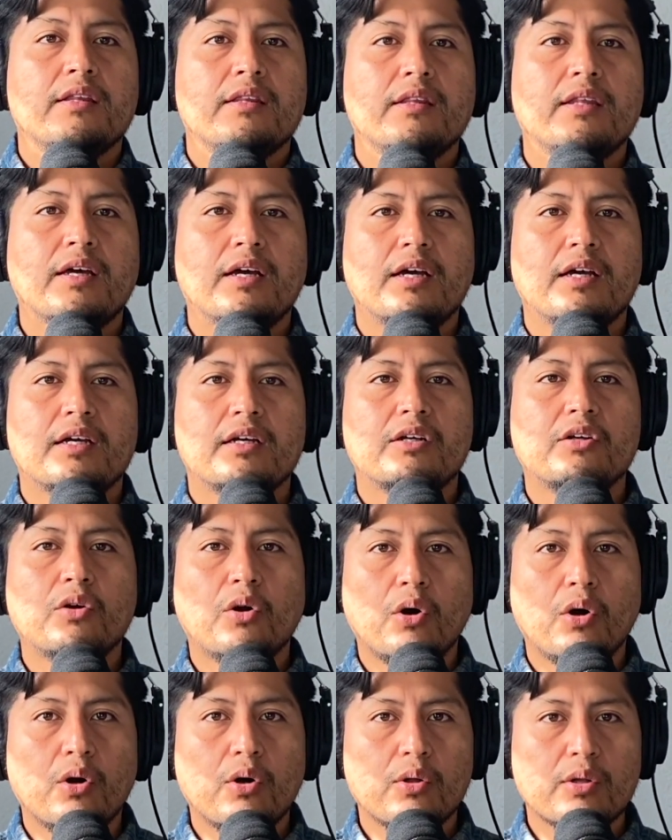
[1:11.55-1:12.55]
The
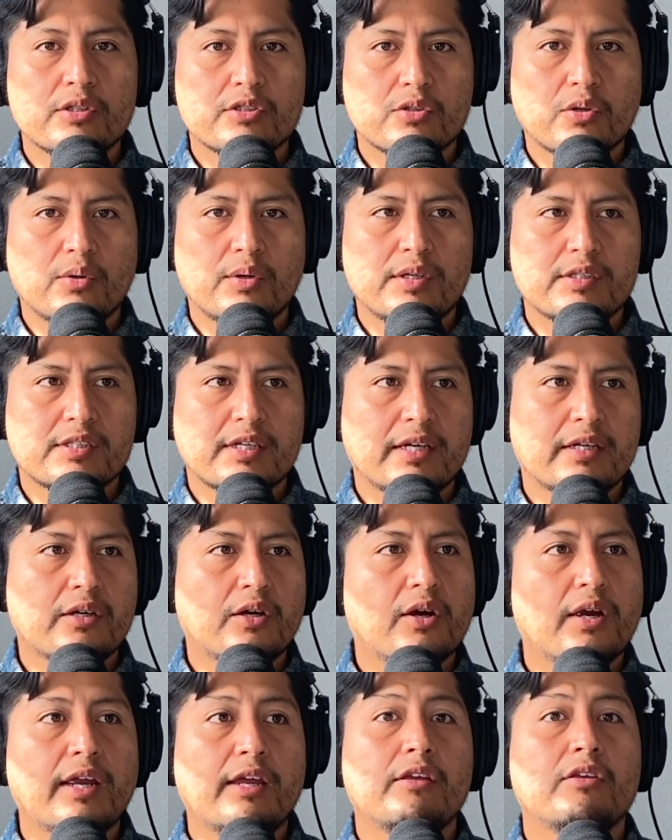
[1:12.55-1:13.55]
goal is always like,
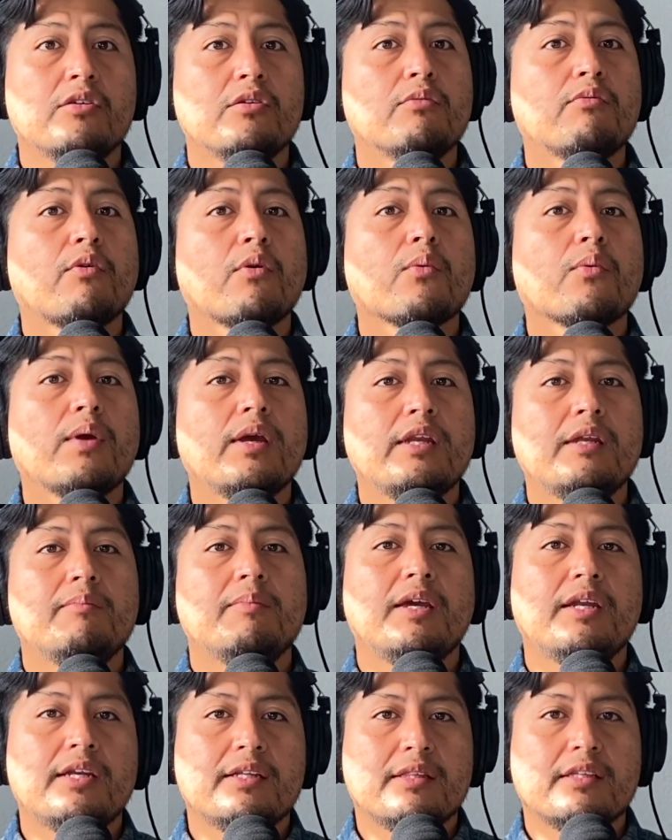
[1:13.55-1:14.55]
all right, you've already
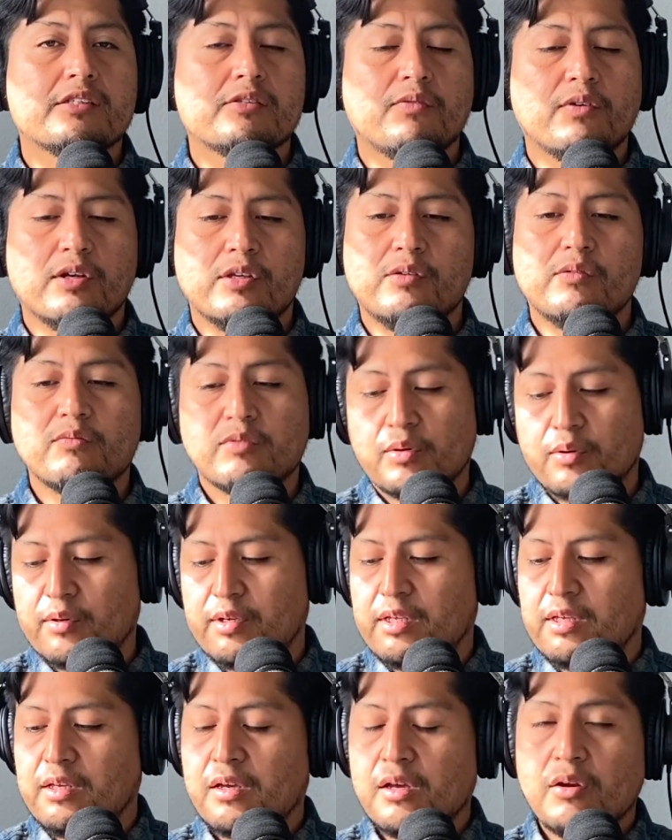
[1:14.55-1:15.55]
made it this far. You've
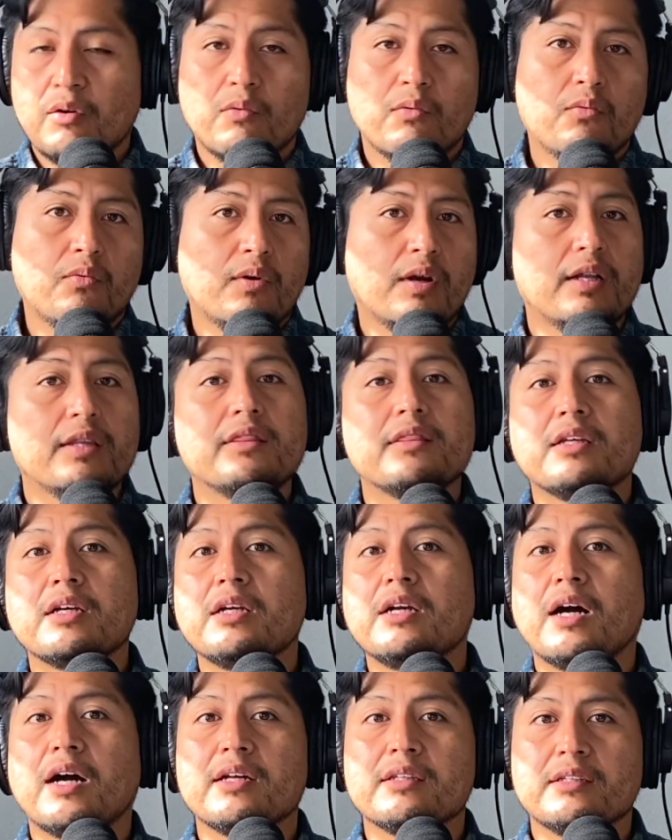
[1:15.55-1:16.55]
already run the
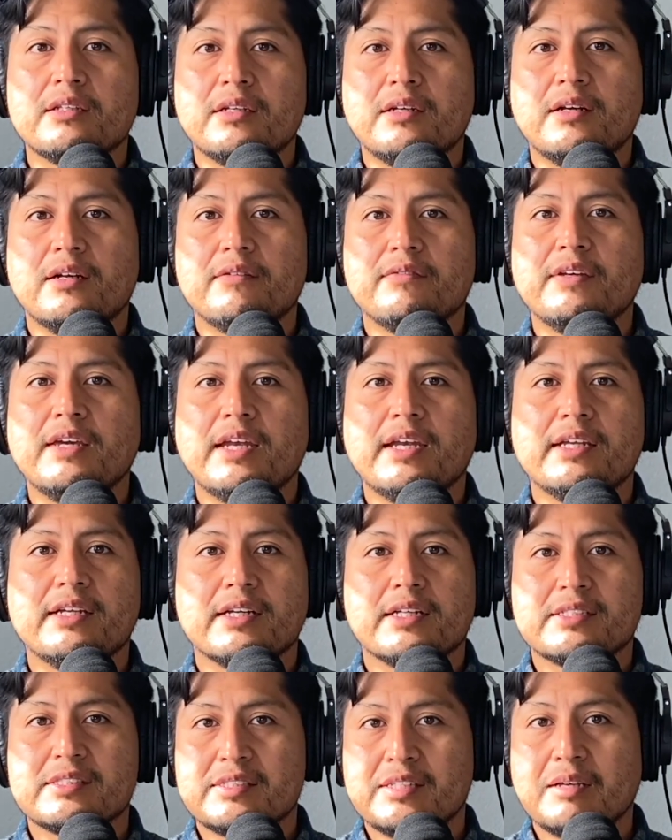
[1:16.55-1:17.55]
gauntlet of getting
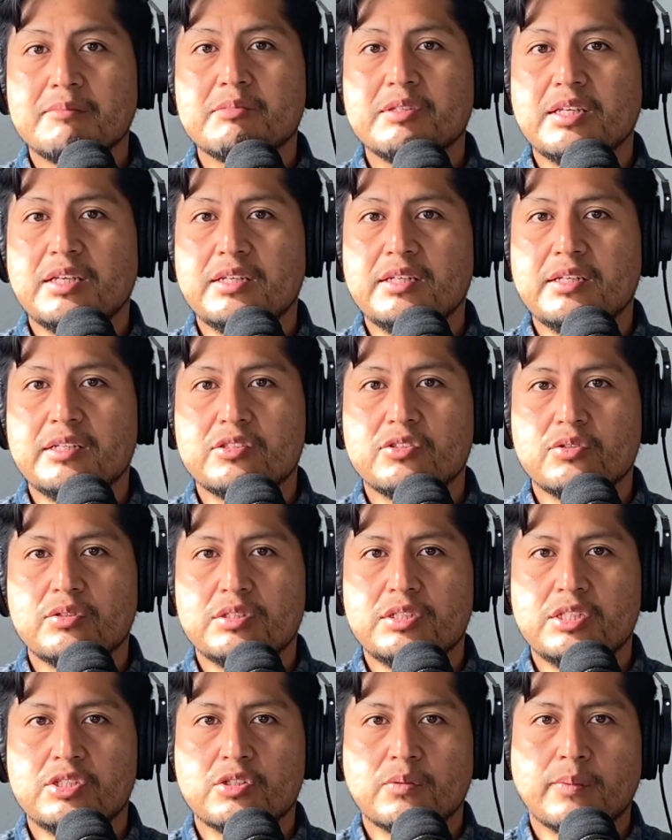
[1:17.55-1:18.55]
accepted into a
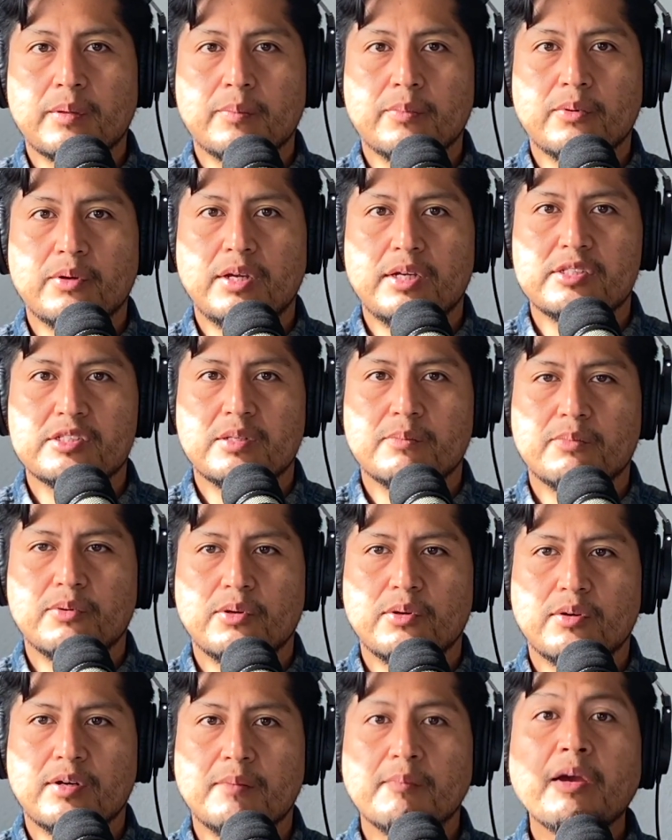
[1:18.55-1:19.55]
teacher preparation
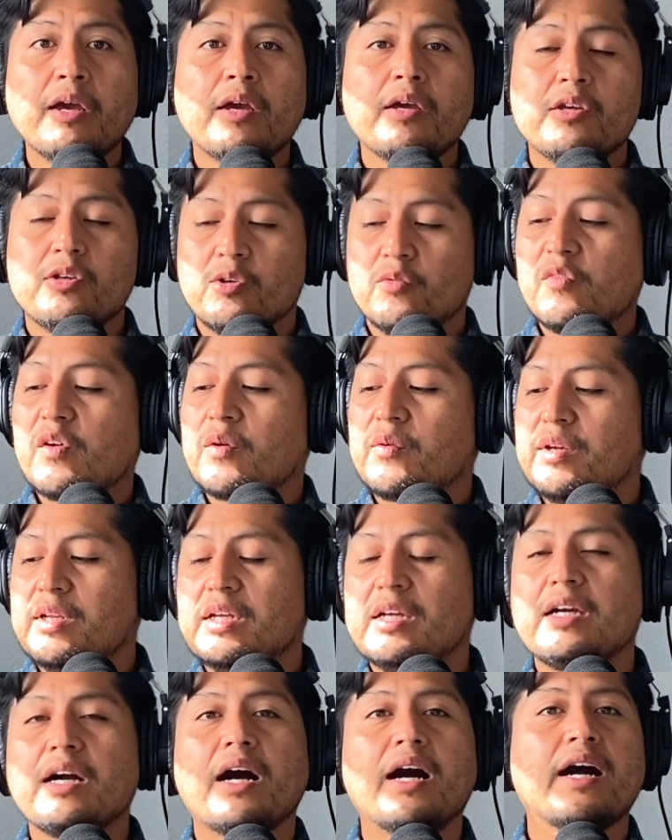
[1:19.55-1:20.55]
program. You've already
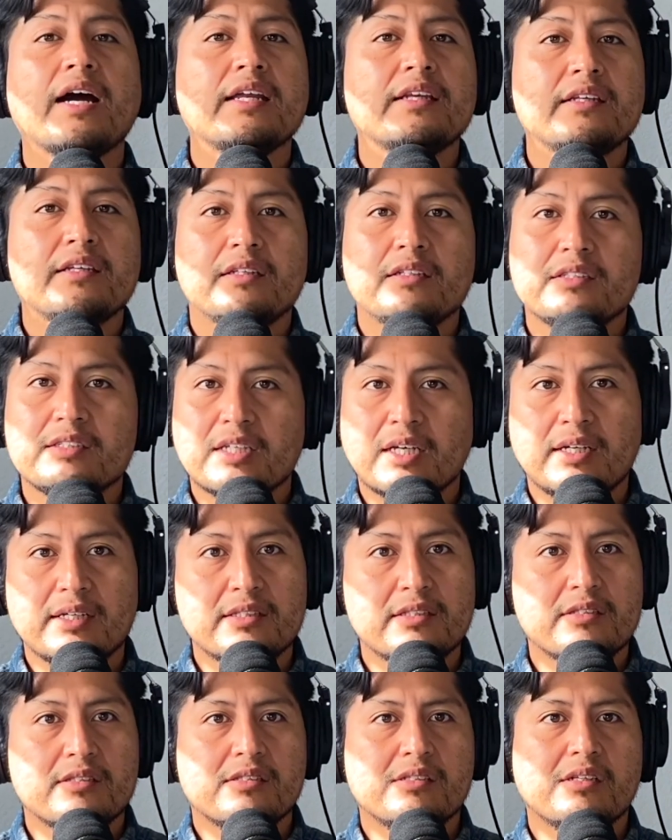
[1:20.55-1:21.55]
gotten
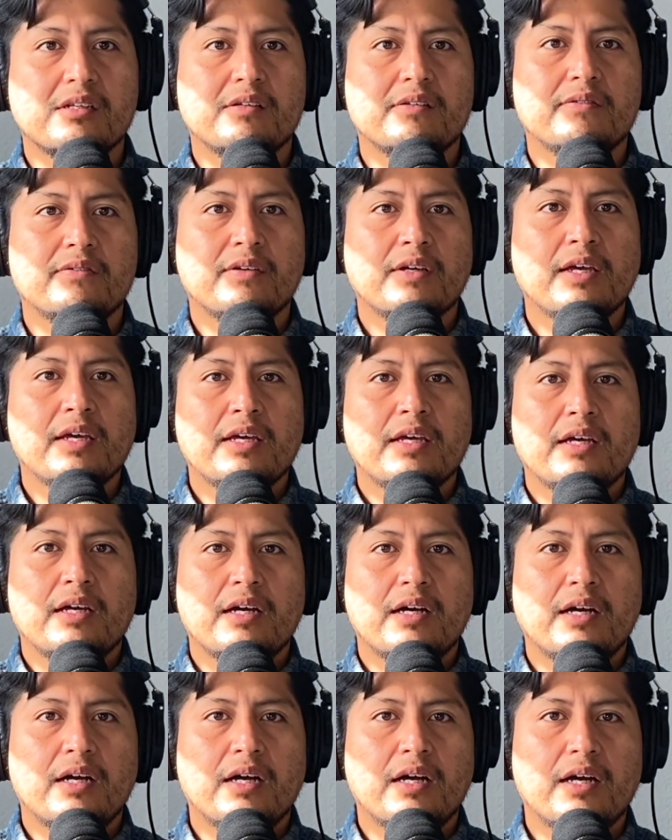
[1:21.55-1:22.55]
tons of
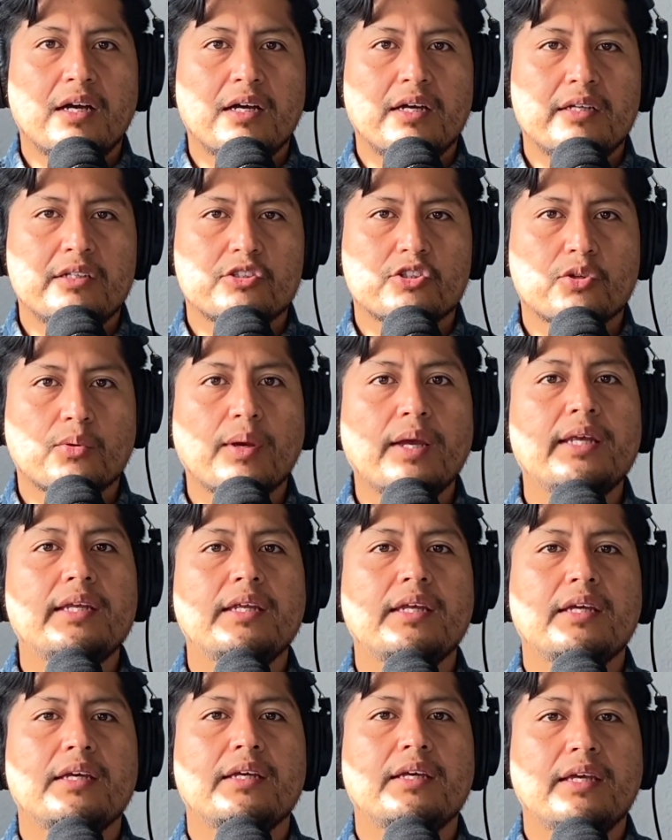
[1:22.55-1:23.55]

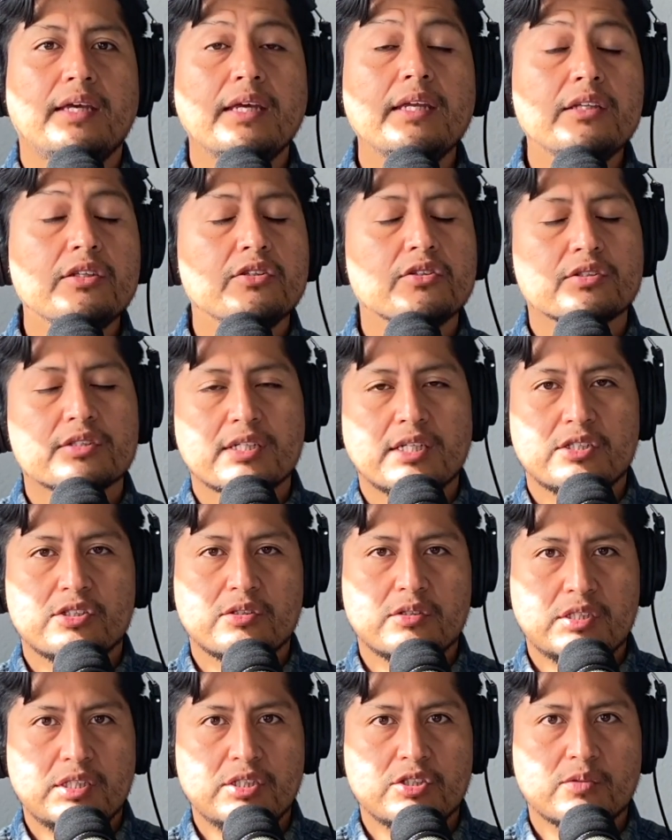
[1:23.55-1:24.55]
training in your
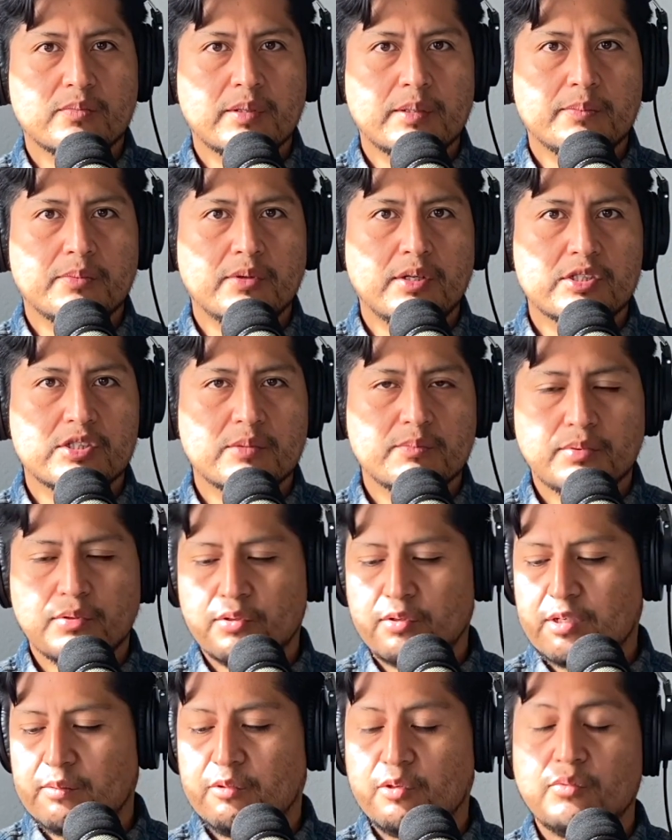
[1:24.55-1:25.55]
teacher preparation
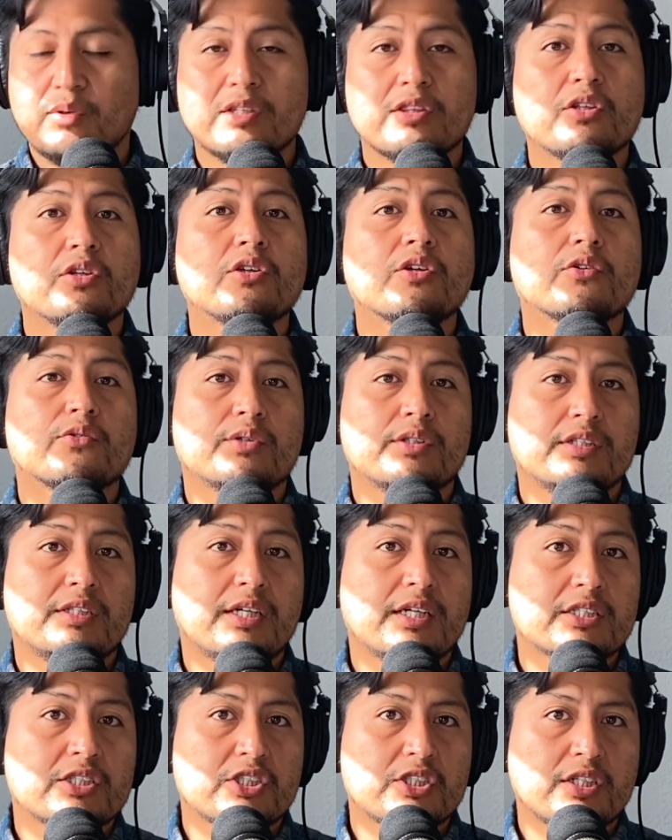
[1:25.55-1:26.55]
program. You went through your
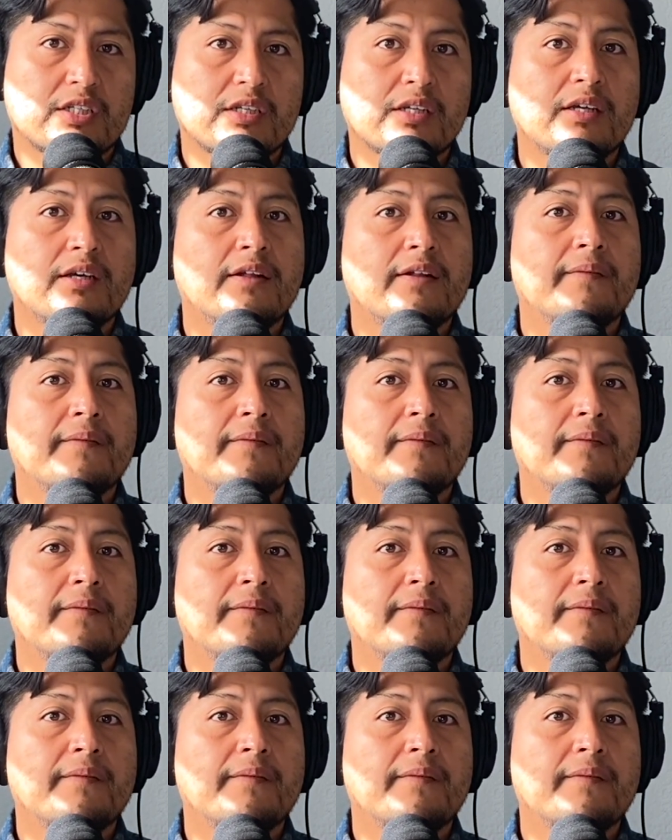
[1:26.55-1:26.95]
induction.